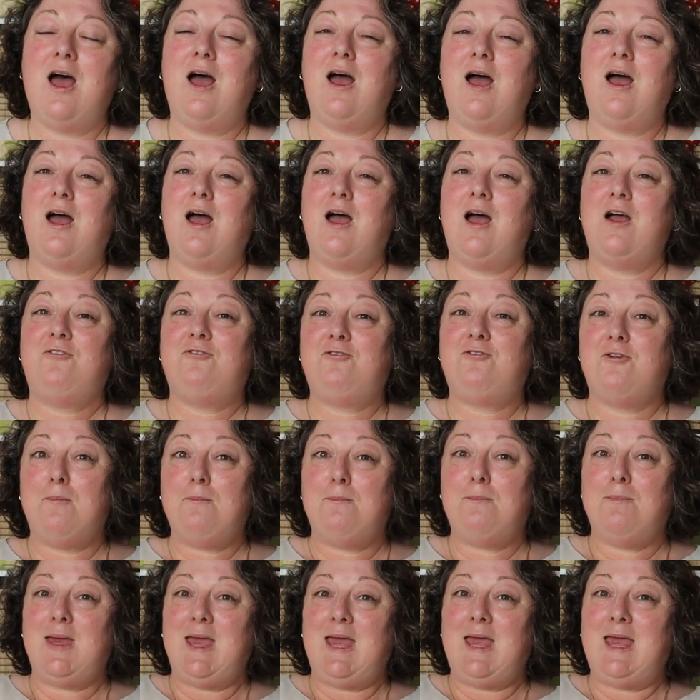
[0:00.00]

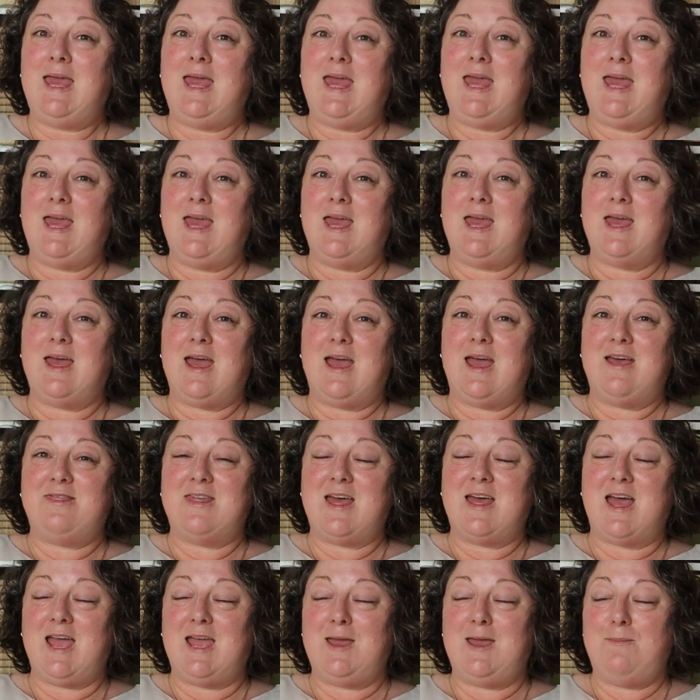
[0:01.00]
from me here
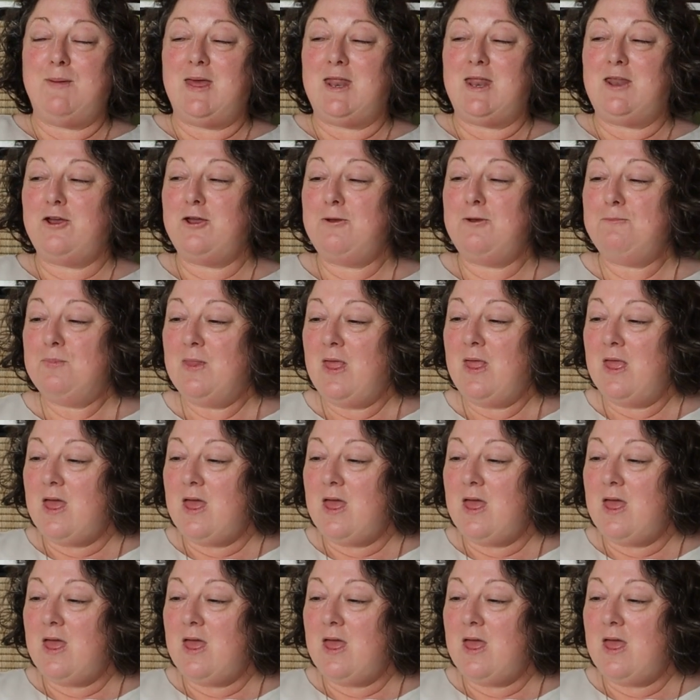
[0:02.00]
at the Hay Meadow.